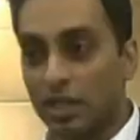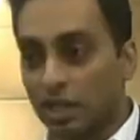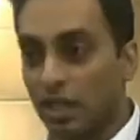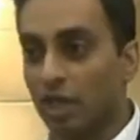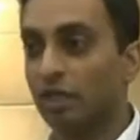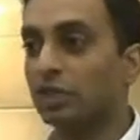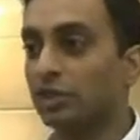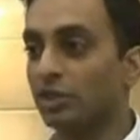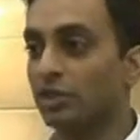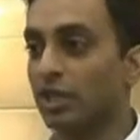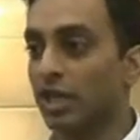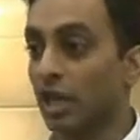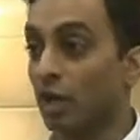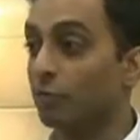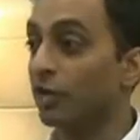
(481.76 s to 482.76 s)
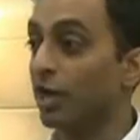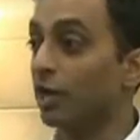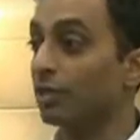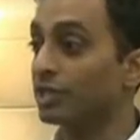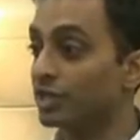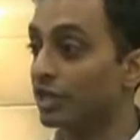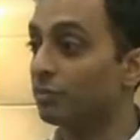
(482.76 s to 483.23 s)
the culture that our
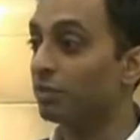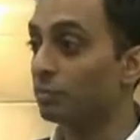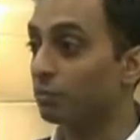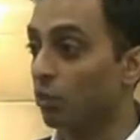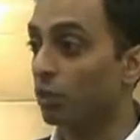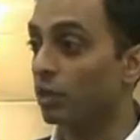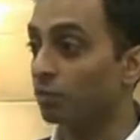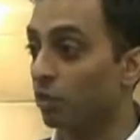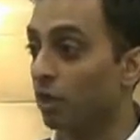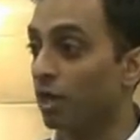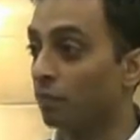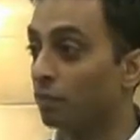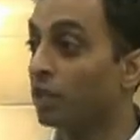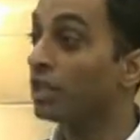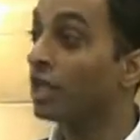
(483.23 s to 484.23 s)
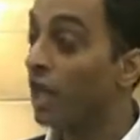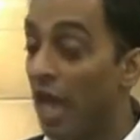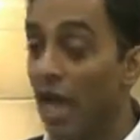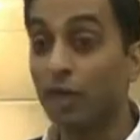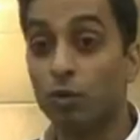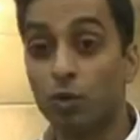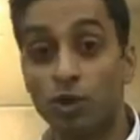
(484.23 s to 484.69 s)
parents had been born and brought up with,
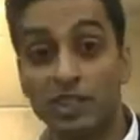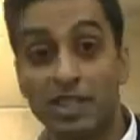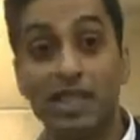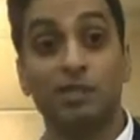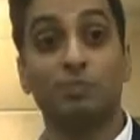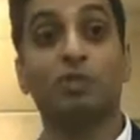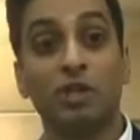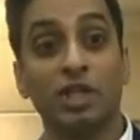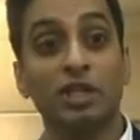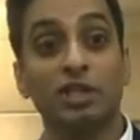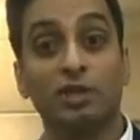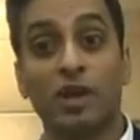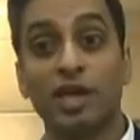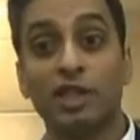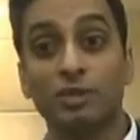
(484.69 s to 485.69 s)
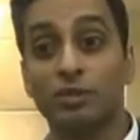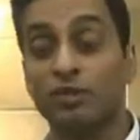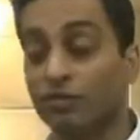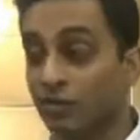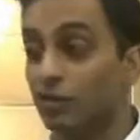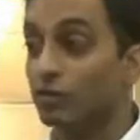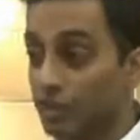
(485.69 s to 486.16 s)
and were desperately trying to
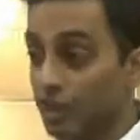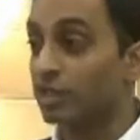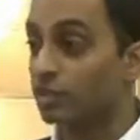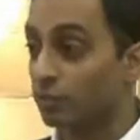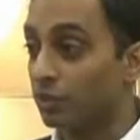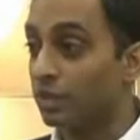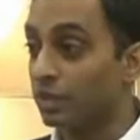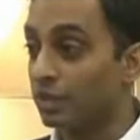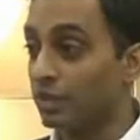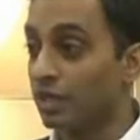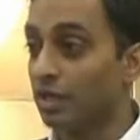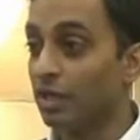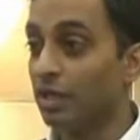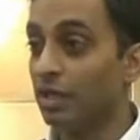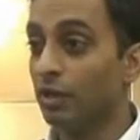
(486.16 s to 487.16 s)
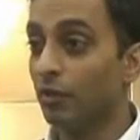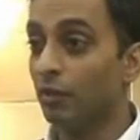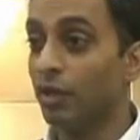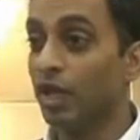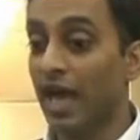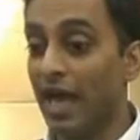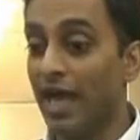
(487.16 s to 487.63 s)
infuse us with.
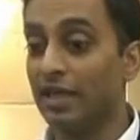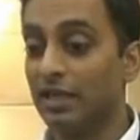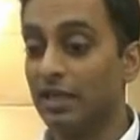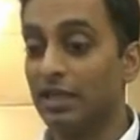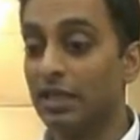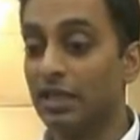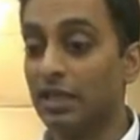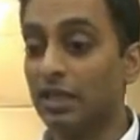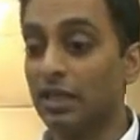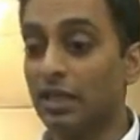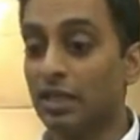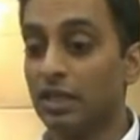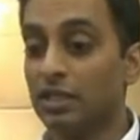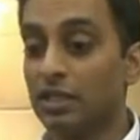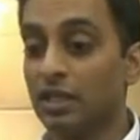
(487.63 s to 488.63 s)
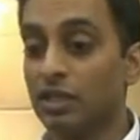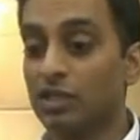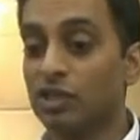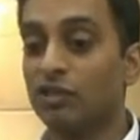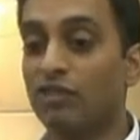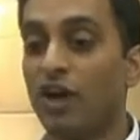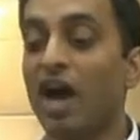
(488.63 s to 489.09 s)
We had the
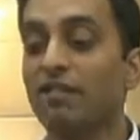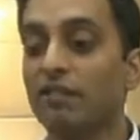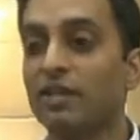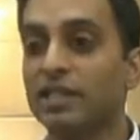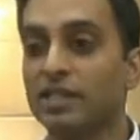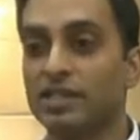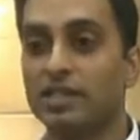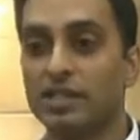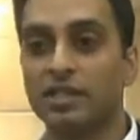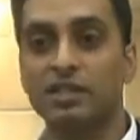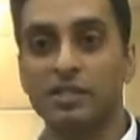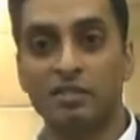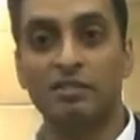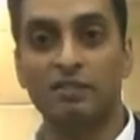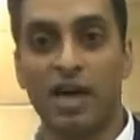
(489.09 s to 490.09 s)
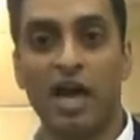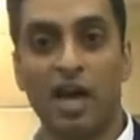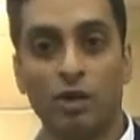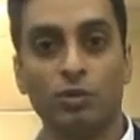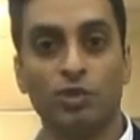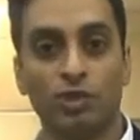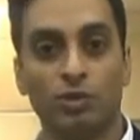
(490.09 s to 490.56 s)
survival instinct of
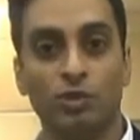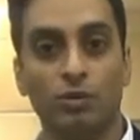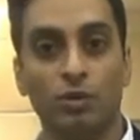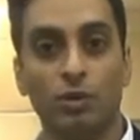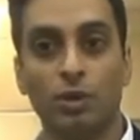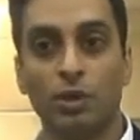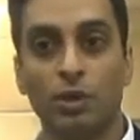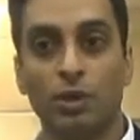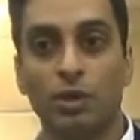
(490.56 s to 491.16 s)
how to